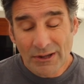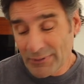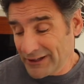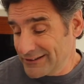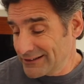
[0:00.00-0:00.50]

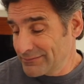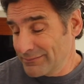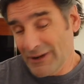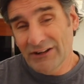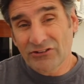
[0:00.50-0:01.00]
But I did
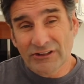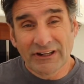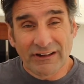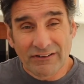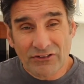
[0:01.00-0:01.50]
manage to
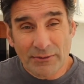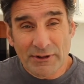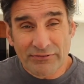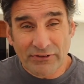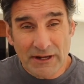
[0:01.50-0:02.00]
get some
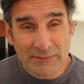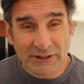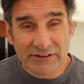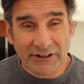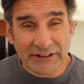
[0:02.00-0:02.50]
of the
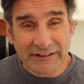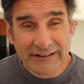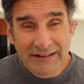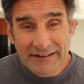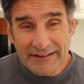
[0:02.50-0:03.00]
framing done.
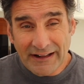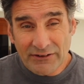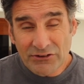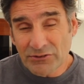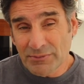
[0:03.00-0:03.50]

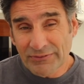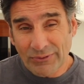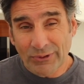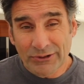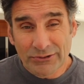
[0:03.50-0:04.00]
Now, this was
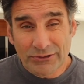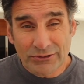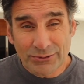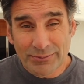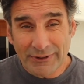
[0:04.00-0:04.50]
before
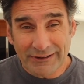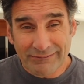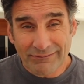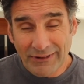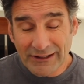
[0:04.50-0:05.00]
YouTube
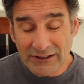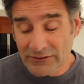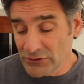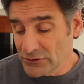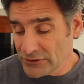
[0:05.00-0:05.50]
and thinking
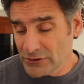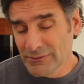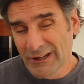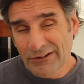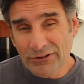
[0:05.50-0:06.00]
of
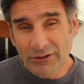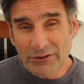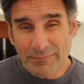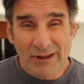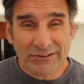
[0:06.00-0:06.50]
YouTube, so
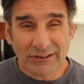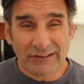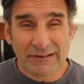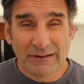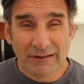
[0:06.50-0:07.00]
it's
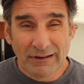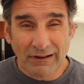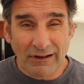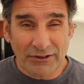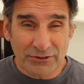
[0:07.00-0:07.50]
basically
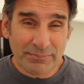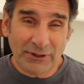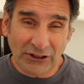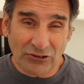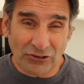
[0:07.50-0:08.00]
uh,
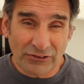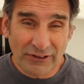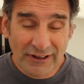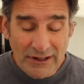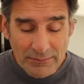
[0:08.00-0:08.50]
pictures.
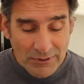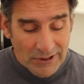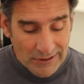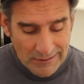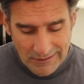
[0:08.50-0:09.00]

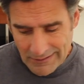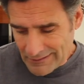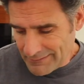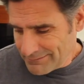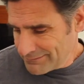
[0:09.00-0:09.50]
But
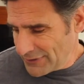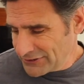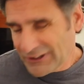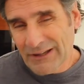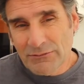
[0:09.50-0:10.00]

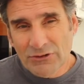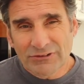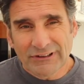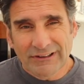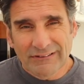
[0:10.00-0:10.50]
basically I'm
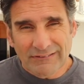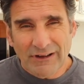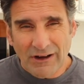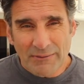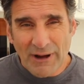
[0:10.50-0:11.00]
using
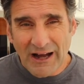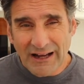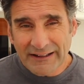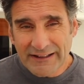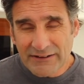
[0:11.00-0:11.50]
uh,
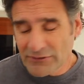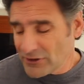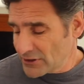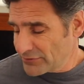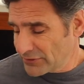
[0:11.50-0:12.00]
mahogany for
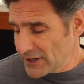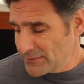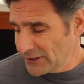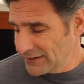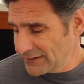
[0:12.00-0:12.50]
all the
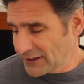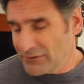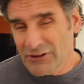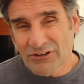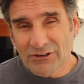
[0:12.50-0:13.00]
framing. The
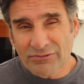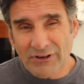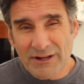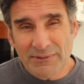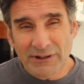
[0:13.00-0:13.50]
original
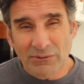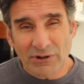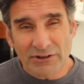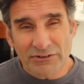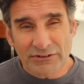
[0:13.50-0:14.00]
framing
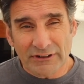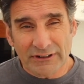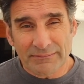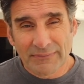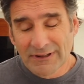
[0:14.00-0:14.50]
was
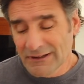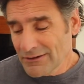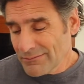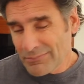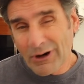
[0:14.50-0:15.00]
uh,
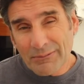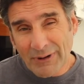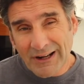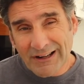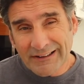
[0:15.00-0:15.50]
part
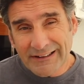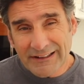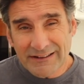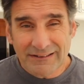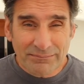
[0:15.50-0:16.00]

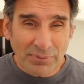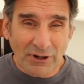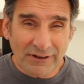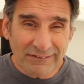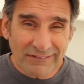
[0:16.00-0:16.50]
mahogany,
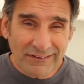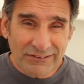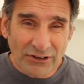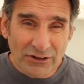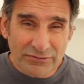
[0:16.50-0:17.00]
part
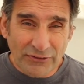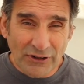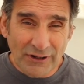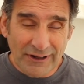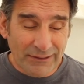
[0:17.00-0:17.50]
Doug
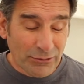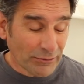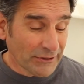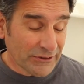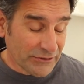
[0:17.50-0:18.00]
fir, and it was
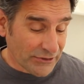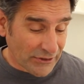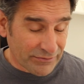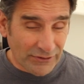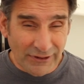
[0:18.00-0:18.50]
really good
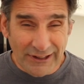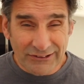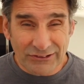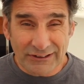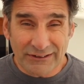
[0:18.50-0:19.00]
Doug fir
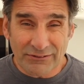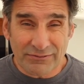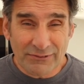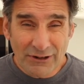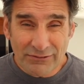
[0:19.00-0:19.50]
actually.
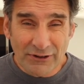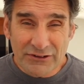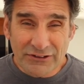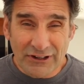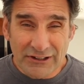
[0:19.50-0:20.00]

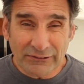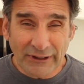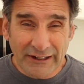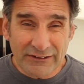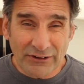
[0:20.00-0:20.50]
Very tight
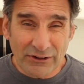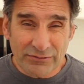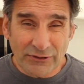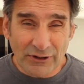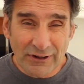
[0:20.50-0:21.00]
grain Doug
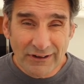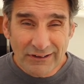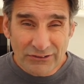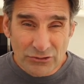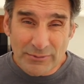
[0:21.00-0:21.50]
fir,
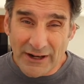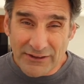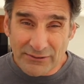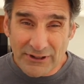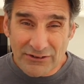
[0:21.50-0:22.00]

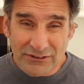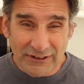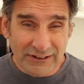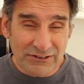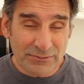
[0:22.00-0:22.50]
2x3s,
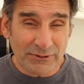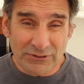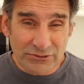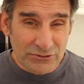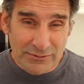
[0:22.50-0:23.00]
like a
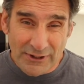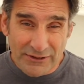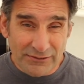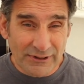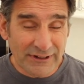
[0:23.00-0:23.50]
typical
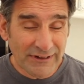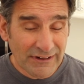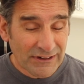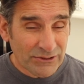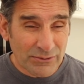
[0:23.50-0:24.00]
2x3
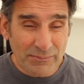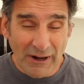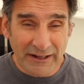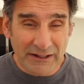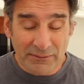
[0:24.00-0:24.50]
you would
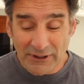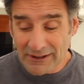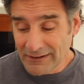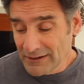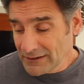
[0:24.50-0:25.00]
buy
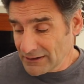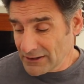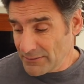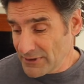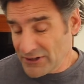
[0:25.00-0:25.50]
anywhere.
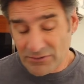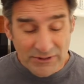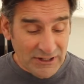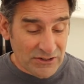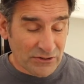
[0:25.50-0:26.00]
Um, and that's what
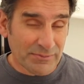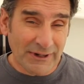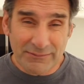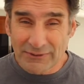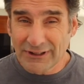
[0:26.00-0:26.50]
they use, but
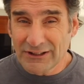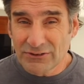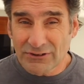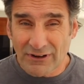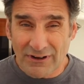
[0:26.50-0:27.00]
I'm going to
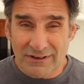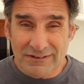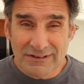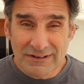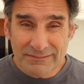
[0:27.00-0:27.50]
use
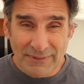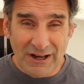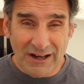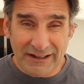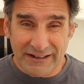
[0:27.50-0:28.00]
all
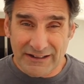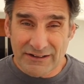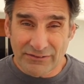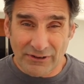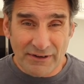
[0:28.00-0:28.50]
mahogany
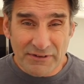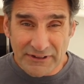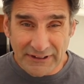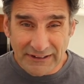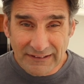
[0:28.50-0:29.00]
for
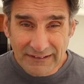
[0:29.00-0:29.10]
everything.